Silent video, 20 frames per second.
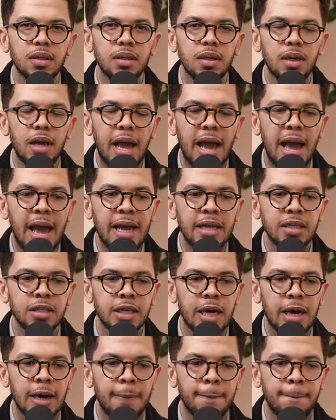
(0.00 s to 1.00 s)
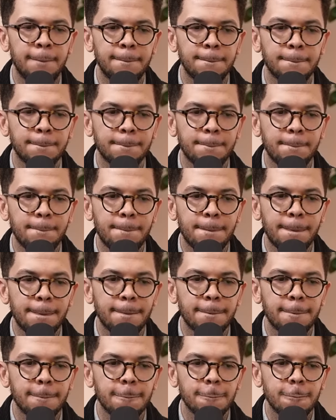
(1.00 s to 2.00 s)
And
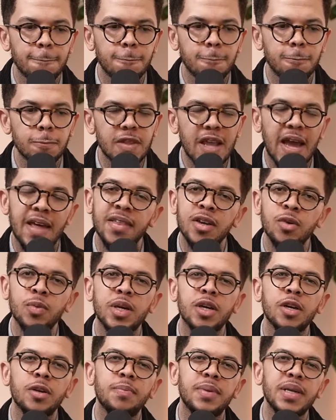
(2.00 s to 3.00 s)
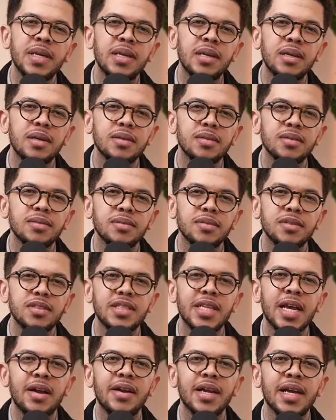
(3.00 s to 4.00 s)
I think we could be
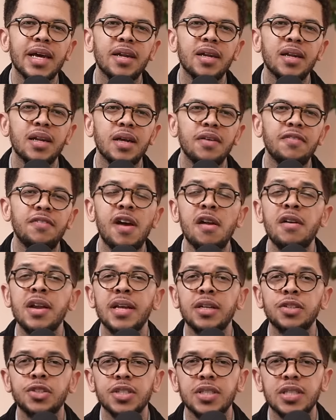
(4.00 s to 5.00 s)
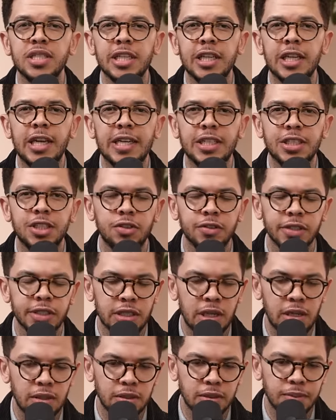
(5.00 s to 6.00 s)
staring at a very interesting election
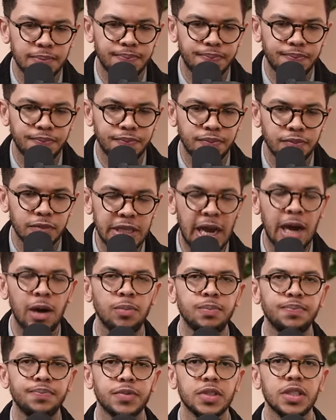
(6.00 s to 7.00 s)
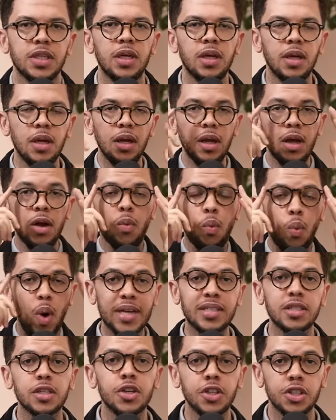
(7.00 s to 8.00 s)
result. Now,
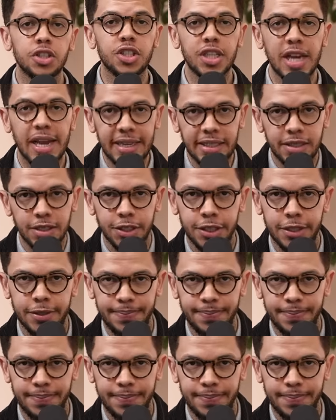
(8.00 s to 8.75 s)
what could change?